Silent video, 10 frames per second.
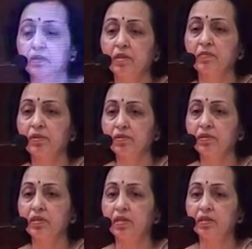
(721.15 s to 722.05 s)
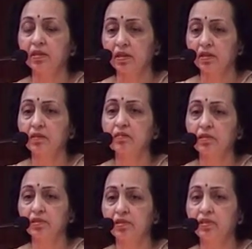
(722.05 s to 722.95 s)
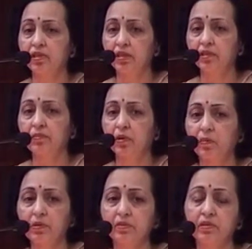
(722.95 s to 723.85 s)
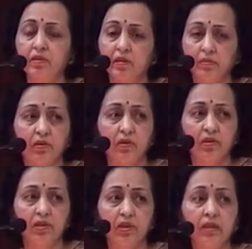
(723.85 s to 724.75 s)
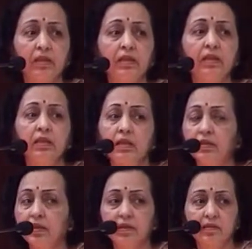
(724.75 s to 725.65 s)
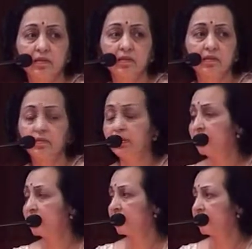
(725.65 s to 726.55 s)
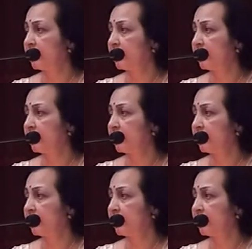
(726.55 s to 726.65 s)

were able to treat, again, tertiary care problems in hematology. Next, please.